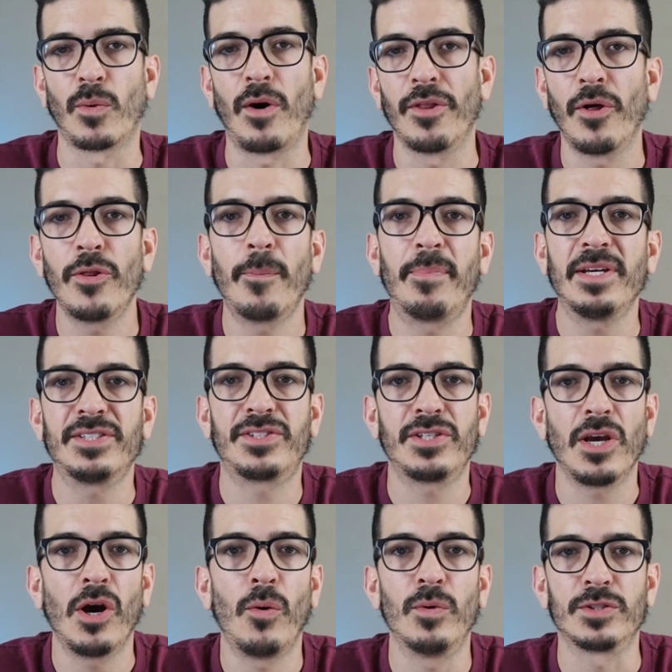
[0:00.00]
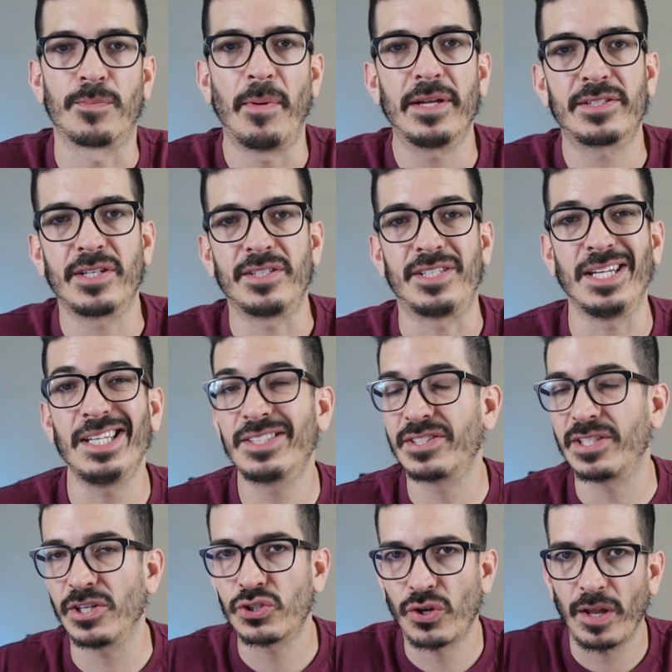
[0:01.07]
So although the BCO was meant to
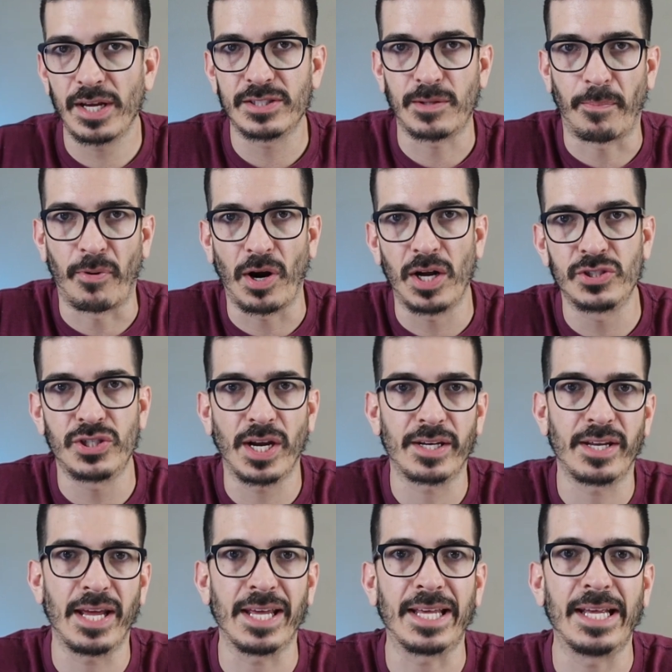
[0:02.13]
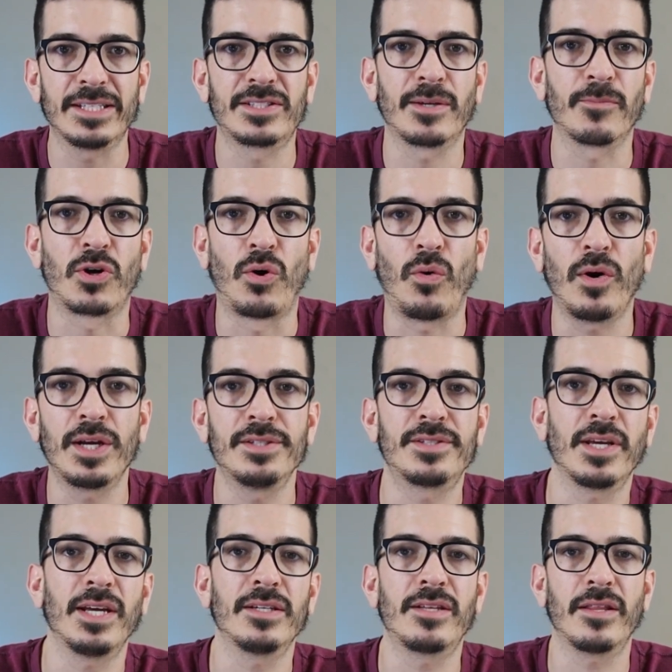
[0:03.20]
decentralize the project and get some
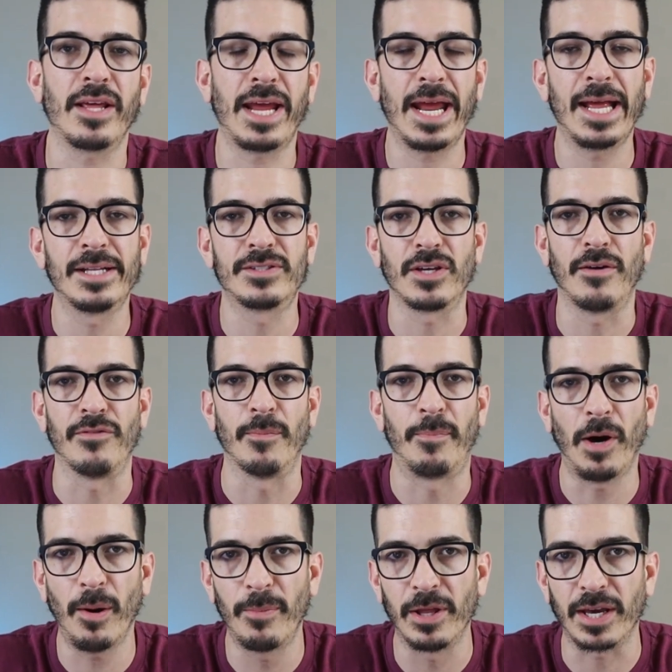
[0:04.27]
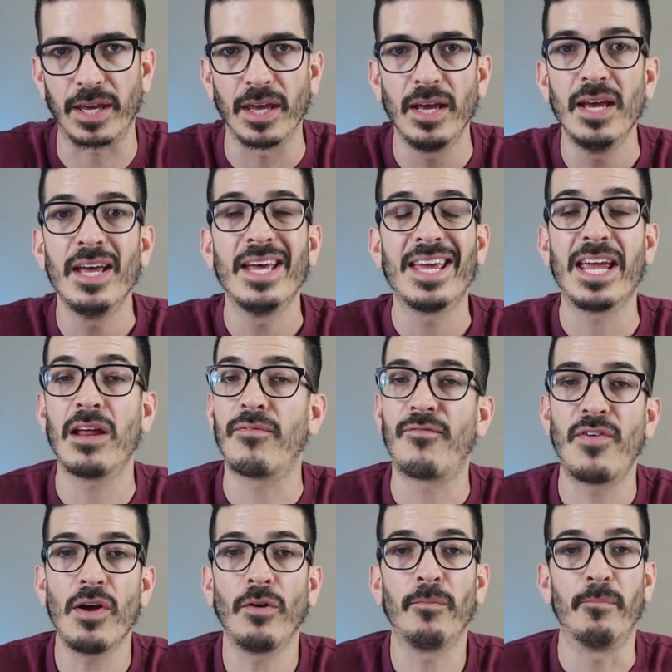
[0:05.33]
coins into the hands of the public, it
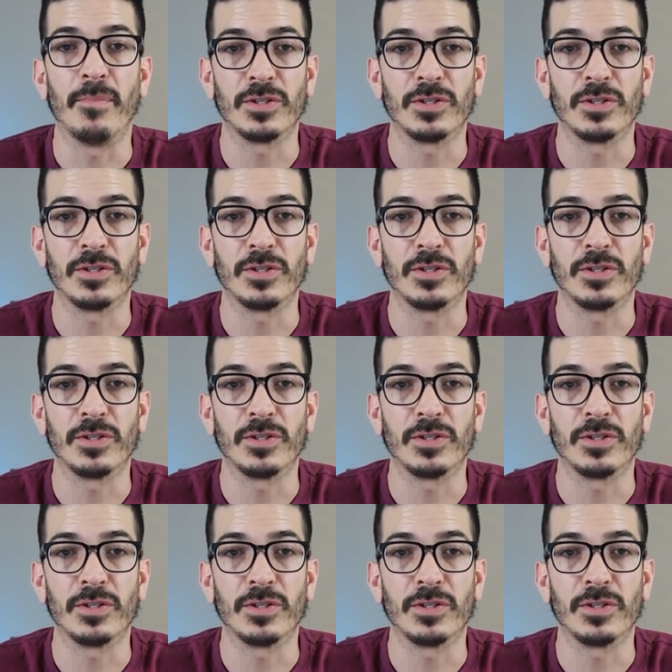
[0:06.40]
failed